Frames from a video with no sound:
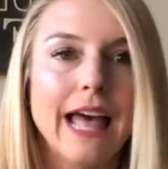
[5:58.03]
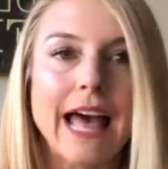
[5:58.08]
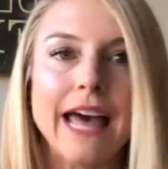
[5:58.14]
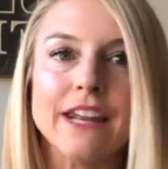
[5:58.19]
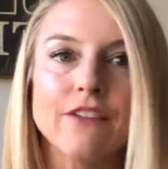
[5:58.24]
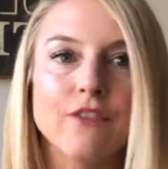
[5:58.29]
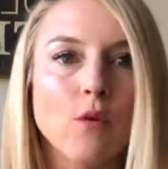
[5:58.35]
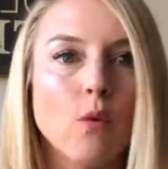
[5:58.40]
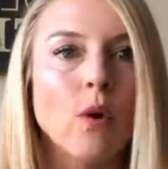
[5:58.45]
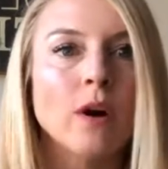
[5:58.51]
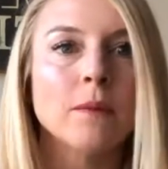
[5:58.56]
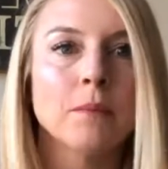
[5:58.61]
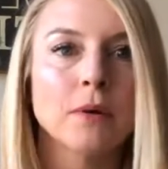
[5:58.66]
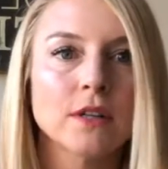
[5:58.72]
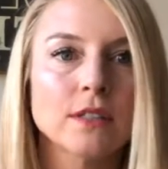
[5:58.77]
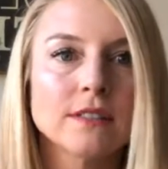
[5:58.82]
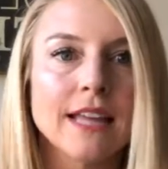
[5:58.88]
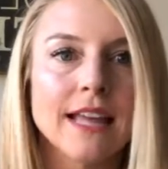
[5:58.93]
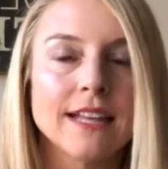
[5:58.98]
And if
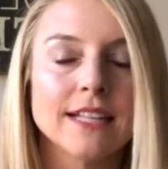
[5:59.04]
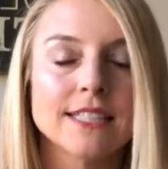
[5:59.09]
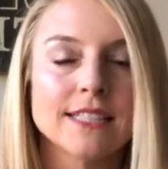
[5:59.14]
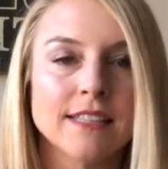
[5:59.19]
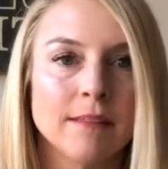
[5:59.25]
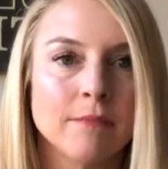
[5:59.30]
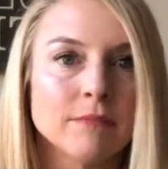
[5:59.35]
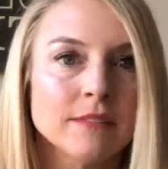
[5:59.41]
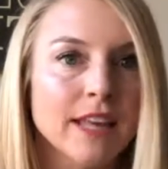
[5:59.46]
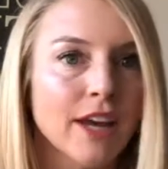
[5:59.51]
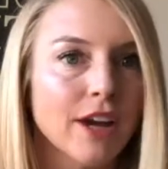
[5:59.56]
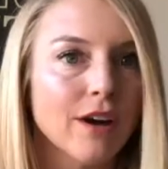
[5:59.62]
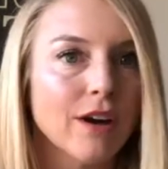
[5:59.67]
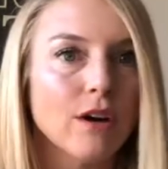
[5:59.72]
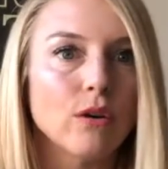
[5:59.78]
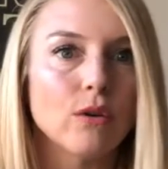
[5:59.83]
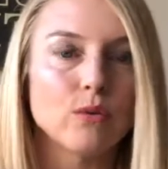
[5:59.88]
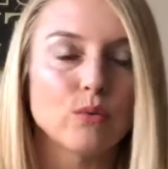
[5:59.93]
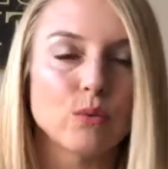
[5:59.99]
1% seems like
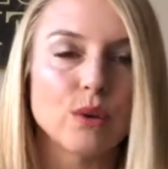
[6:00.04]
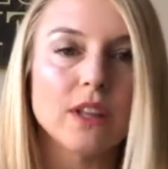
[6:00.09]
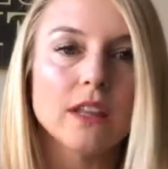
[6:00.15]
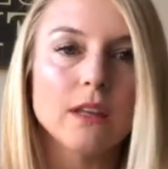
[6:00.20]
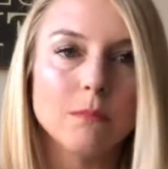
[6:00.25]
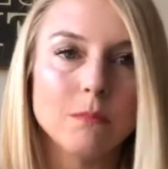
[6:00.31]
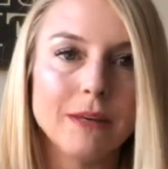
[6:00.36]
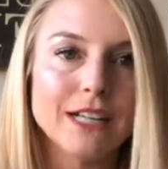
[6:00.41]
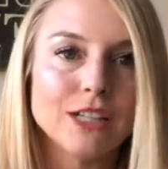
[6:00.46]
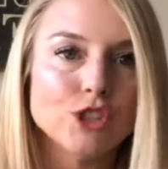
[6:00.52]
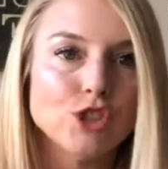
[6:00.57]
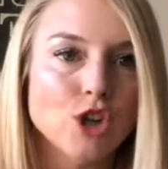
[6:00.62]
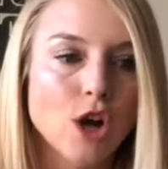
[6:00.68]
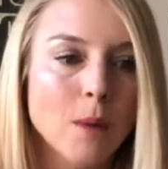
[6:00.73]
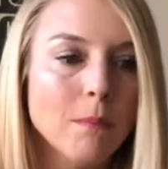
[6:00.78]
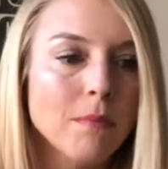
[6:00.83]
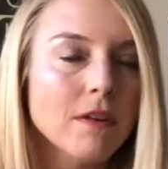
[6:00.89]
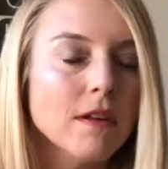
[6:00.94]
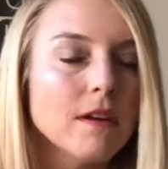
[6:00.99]
a really big
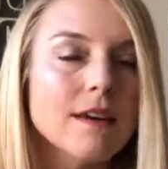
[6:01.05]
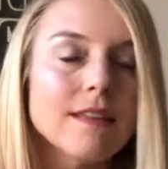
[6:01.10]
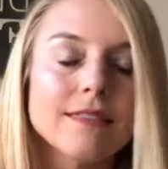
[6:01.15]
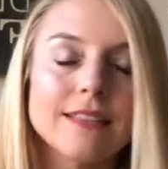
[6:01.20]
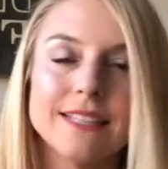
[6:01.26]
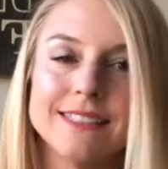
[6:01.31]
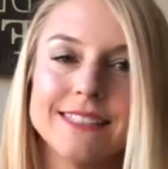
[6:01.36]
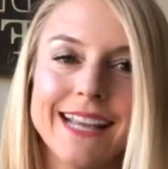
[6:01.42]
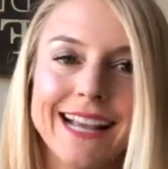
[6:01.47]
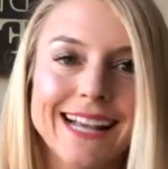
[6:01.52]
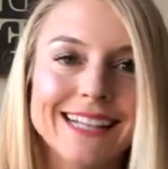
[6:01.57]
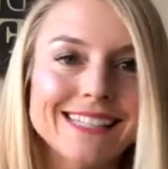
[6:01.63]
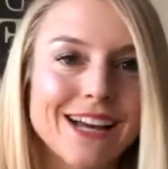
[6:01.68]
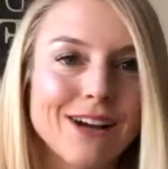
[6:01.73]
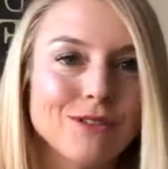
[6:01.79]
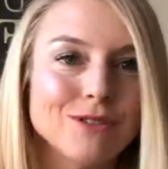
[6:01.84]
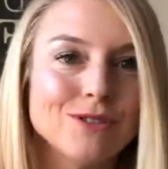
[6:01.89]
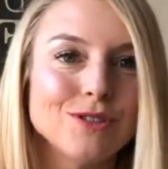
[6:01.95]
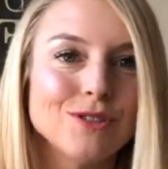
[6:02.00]
jump, then take it
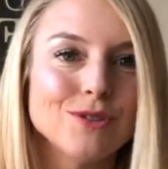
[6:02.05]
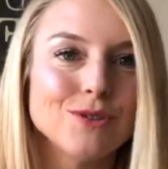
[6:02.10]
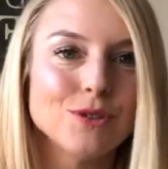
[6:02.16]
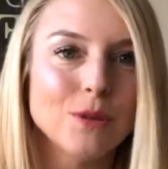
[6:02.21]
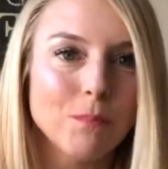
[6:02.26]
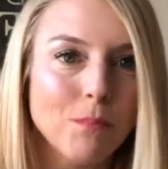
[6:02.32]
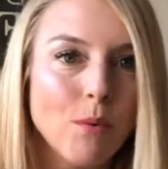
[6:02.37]
down to